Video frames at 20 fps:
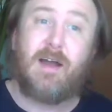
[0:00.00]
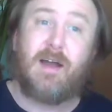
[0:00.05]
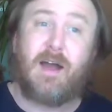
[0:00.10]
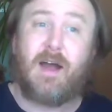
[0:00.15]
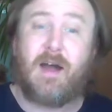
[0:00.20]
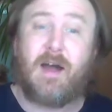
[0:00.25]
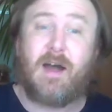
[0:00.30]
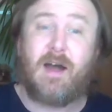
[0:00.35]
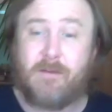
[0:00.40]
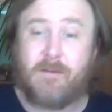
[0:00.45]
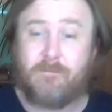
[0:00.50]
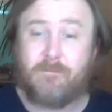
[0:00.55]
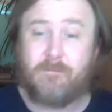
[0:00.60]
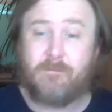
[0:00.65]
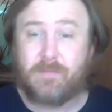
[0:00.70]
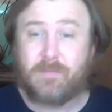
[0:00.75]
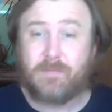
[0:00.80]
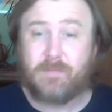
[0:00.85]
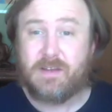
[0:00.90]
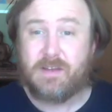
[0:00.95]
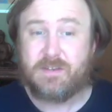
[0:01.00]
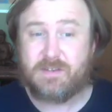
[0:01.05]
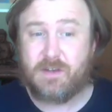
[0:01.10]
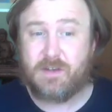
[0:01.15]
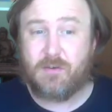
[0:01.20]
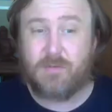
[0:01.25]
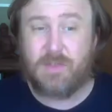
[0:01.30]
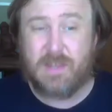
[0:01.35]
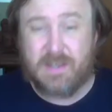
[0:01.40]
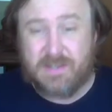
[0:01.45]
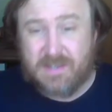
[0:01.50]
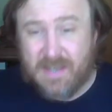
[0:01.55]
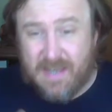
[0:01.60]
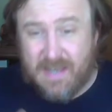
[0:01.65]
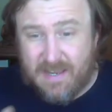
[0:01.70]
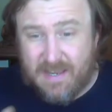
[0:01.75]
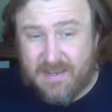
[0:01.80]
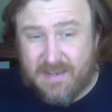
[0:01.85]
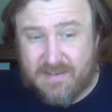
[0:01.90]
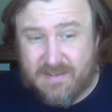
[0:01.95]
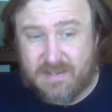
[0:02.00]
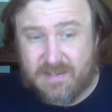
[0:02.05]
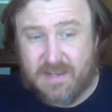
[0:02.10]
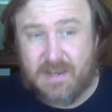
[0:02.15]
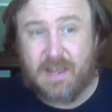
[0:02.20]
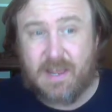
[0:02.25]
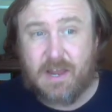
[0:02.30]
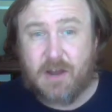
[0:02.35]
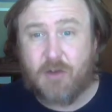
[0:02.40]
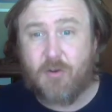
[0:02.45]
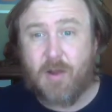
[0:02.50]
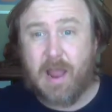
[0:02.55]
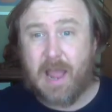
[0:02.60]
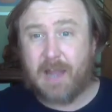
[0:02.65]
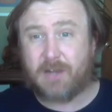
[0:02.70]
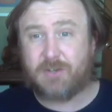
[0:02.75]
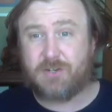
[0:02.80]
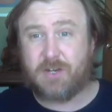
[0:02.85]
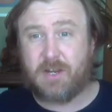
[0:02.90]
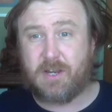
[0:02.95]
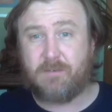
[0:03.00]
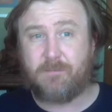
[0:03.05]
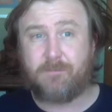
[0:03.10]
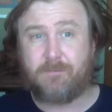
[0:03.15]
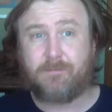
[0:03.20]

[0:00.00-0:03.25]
So this is an interaction.